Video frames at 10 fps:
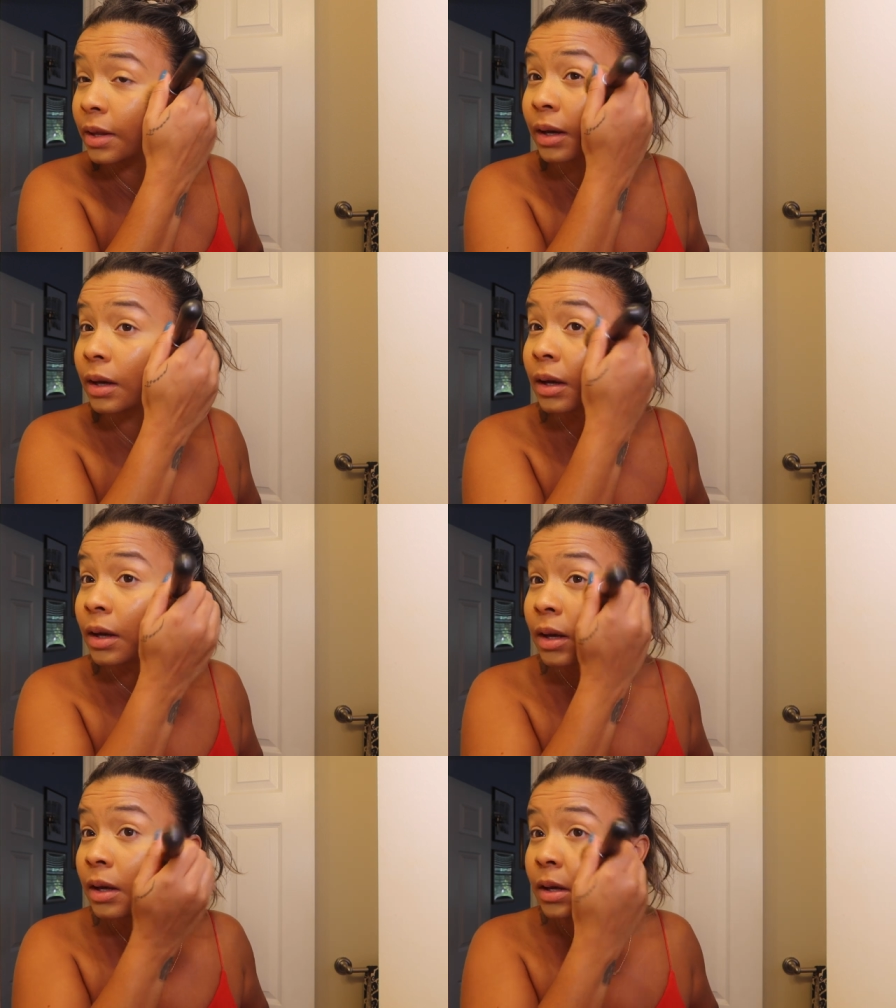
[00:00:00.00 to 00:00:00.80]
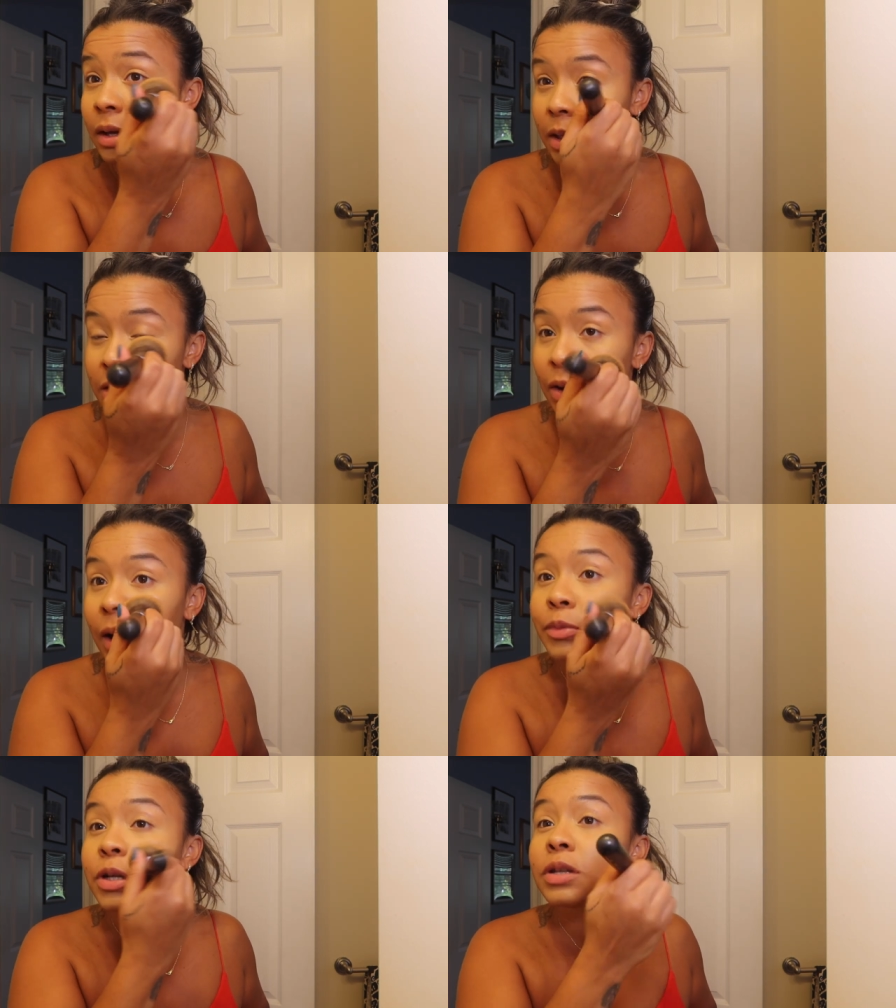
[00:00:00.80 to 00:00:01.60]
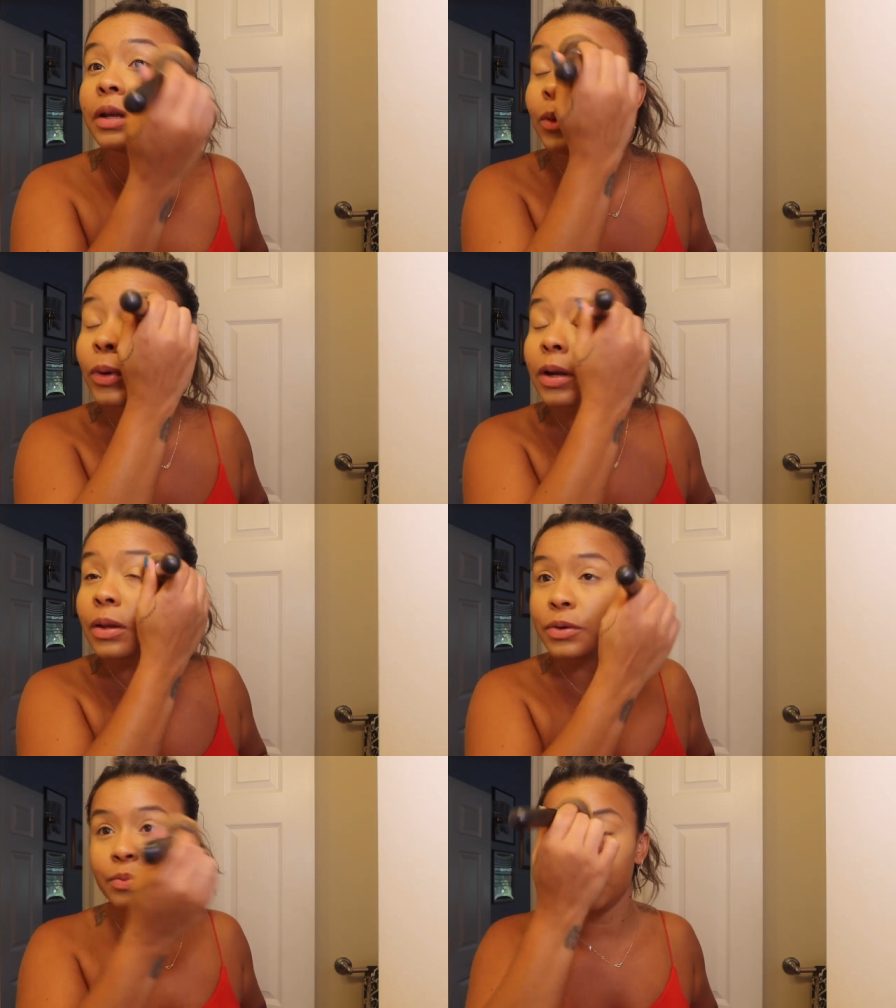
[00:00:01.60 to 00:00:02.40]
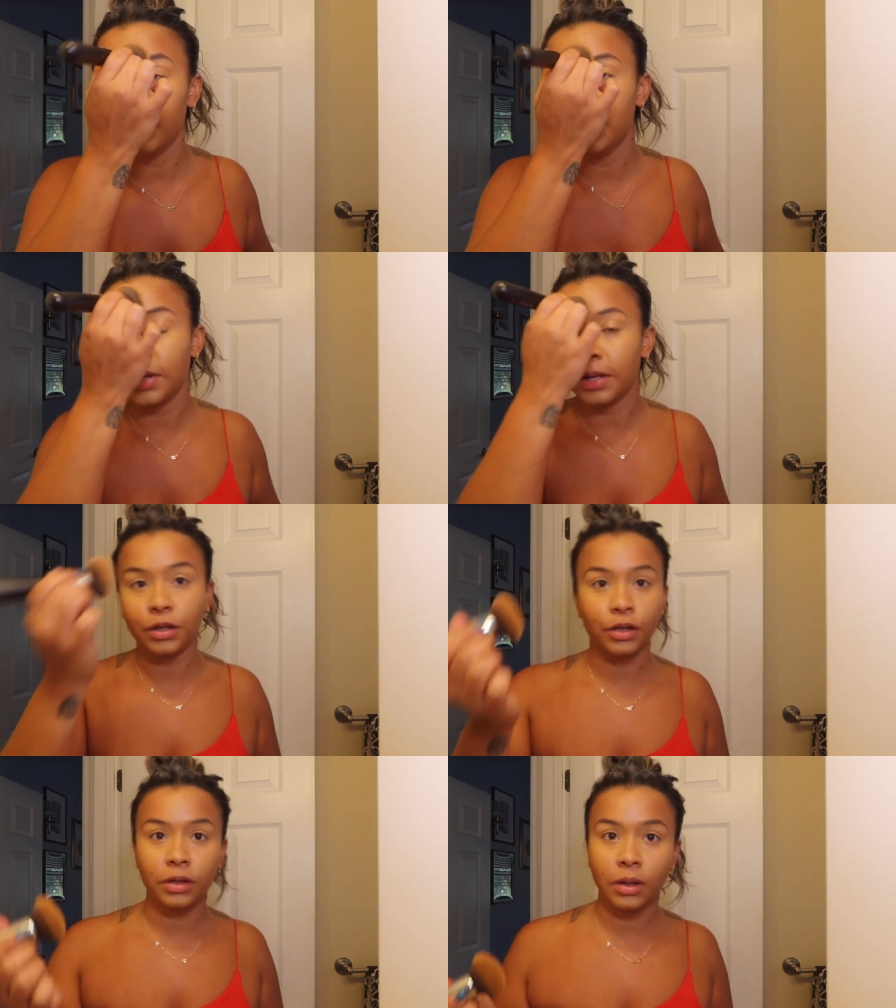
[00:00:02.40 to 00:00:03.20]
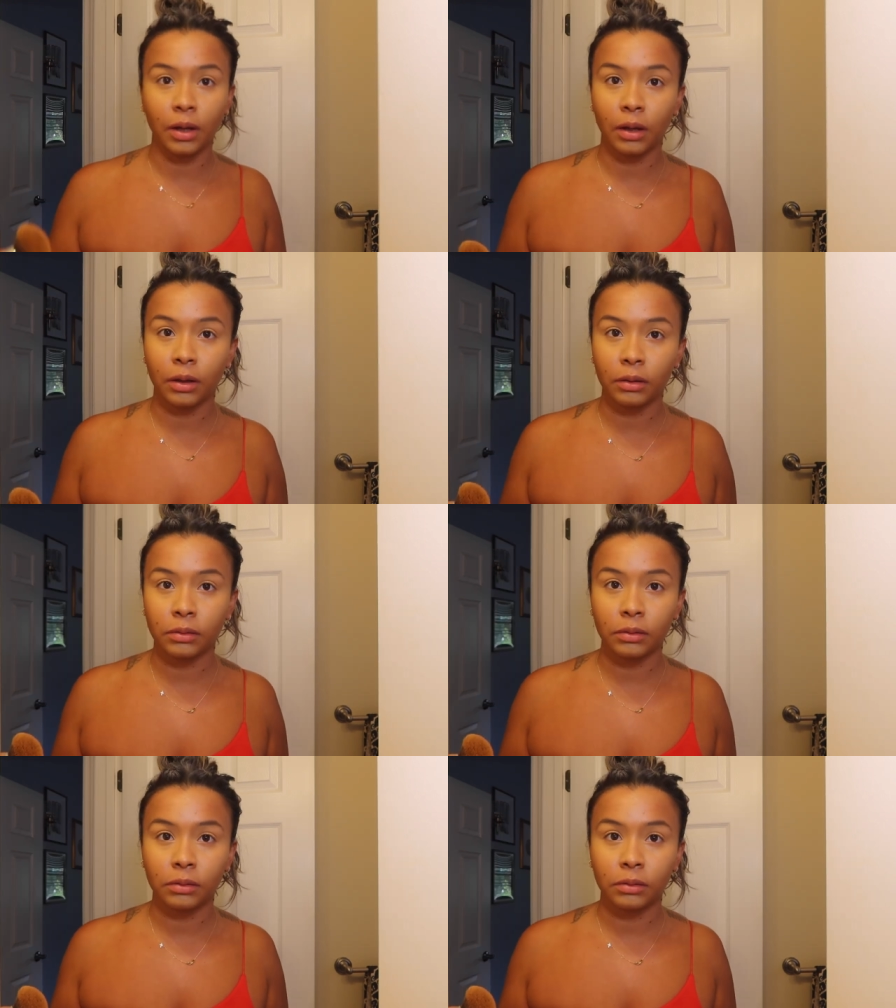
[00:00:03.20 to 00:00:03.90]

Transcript: think. So I'm just in one of those moods that's just like